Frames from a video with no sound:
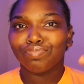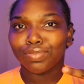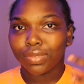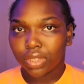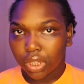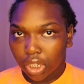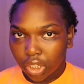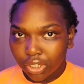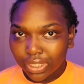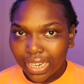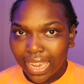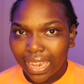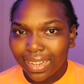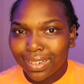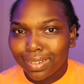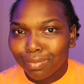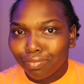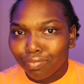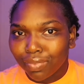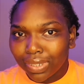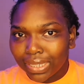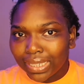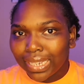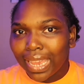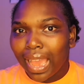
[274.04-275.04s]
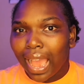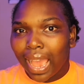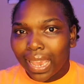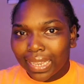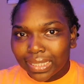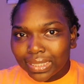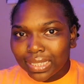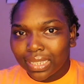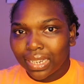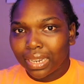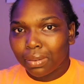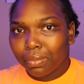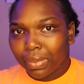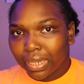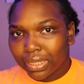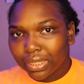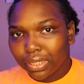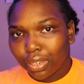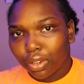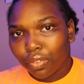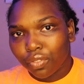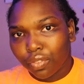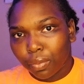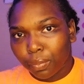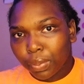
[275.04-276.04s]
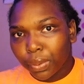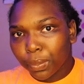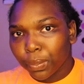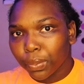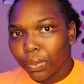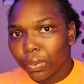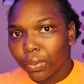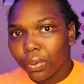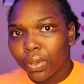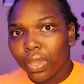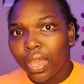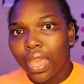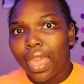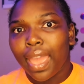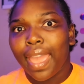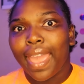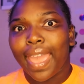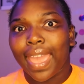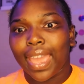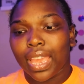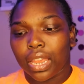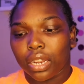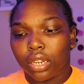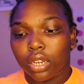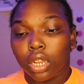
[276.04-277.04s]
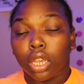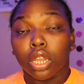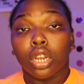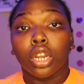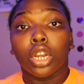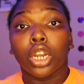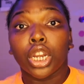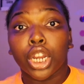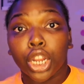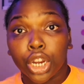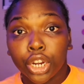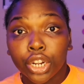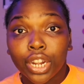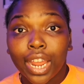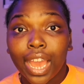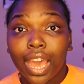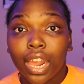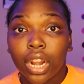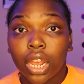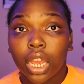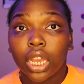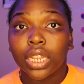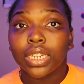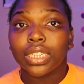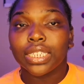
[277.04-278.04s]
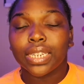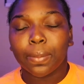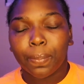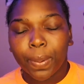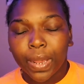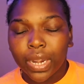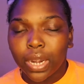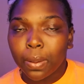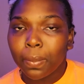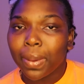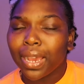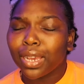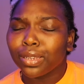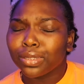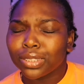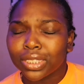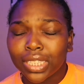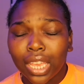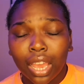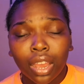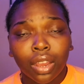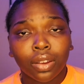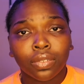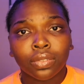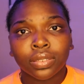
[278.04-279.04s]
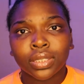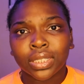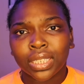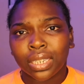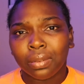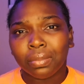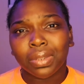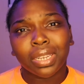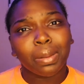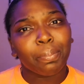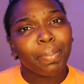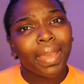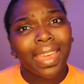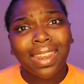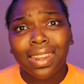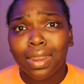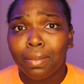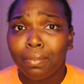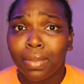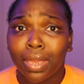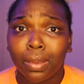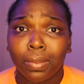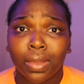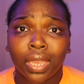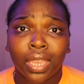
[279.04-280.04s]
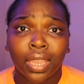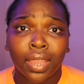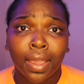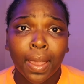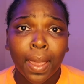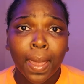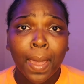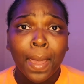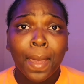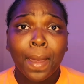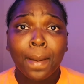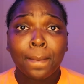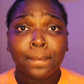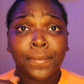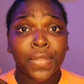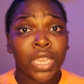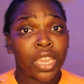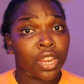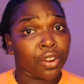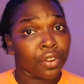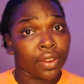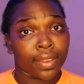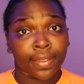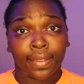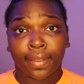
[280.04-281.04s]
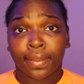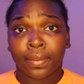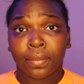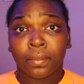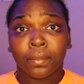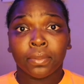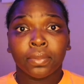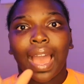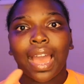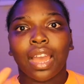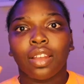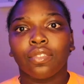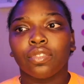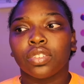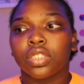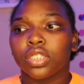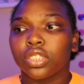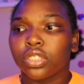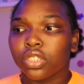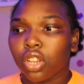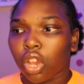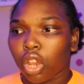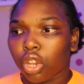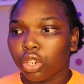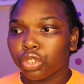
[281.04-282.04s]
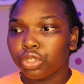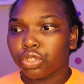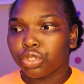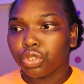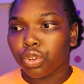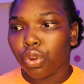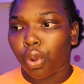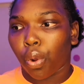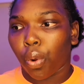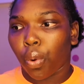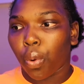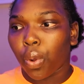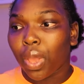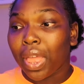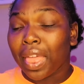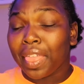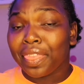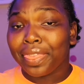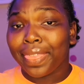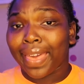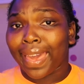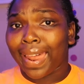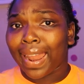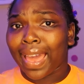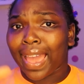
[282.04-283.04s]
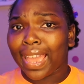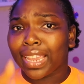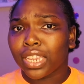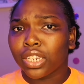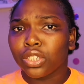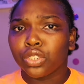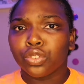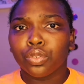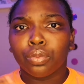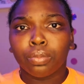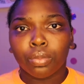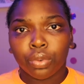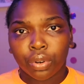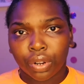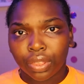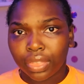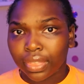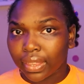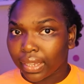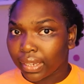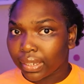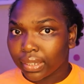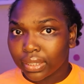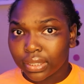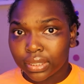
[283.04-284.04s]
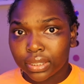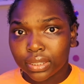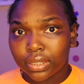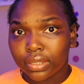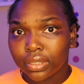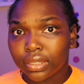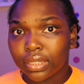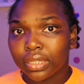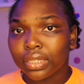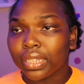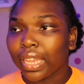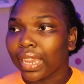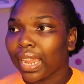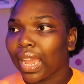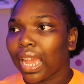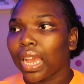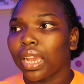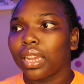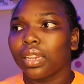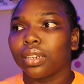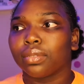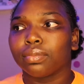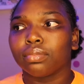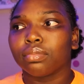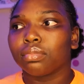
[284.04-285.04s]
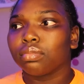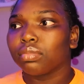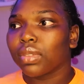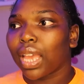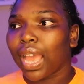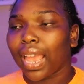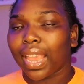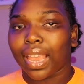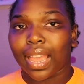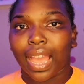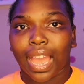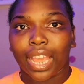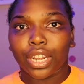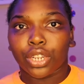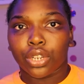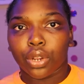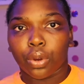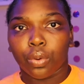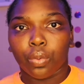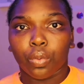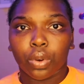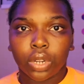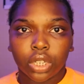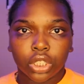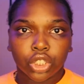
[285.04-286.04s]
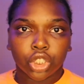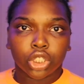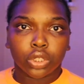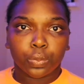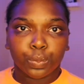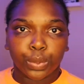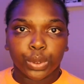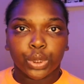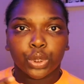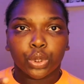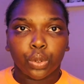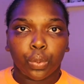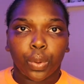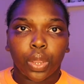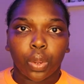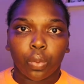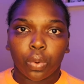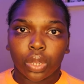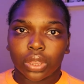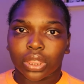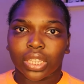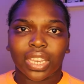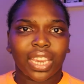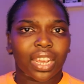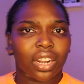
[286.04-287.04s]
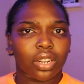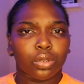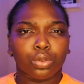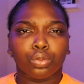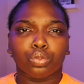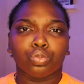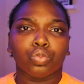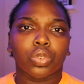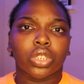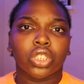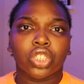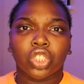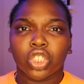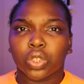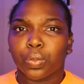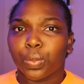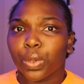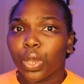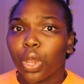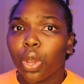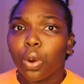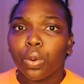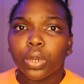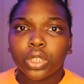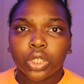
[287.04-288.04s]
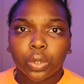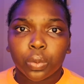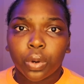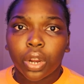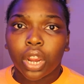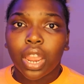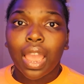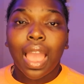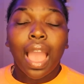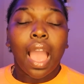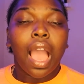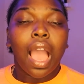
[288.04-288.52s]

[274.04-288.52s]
learned how to really isolate myself from people and learn how to depend on my own self. Team independent, baby, period. I've learned also that I can do more things. Like, I'm, I, I don't want to just be doing one thing. I don't want to just be going to work.